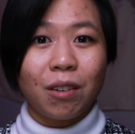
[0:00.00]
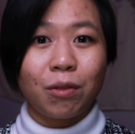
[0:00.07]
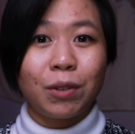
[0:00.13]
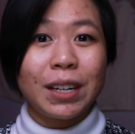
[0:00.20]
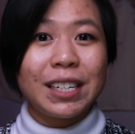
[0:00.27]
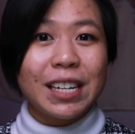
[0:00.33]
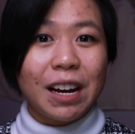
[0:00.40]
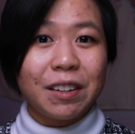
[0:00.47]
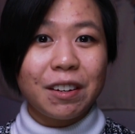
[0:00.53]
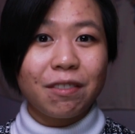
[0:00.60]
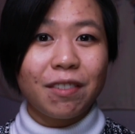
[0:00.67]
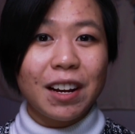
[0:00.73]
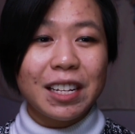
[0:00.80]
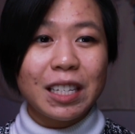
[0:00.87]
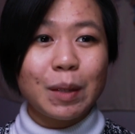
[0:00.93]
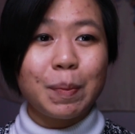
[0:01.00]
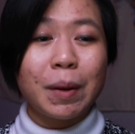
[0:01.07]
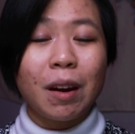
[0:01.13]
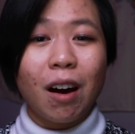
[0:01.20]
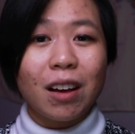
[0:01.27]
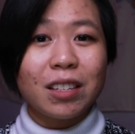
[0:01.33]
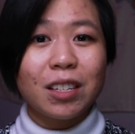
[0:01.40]
reach out to friends, but
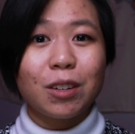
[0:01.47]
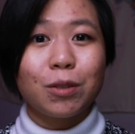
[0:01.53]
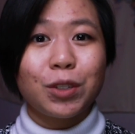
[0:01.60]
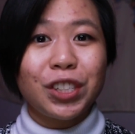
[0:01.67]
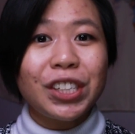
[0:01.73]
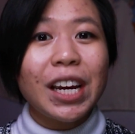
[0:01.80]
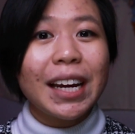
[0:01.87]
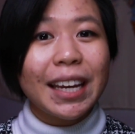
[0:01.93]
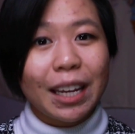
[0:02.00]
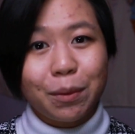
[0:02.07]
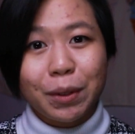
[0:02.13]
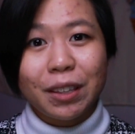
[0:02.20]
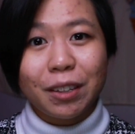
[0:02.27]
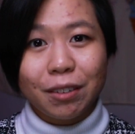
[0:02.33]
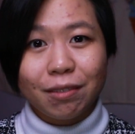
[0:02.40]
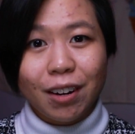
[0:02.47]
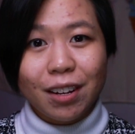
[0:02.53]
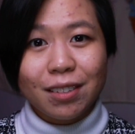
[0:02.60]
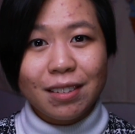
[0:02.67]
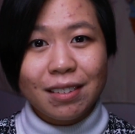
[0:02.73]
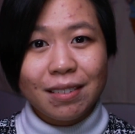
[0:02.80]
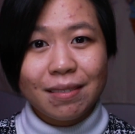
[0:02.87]
also check in with your
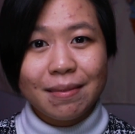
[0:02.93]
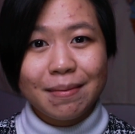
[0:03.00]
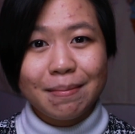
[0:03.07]
friends.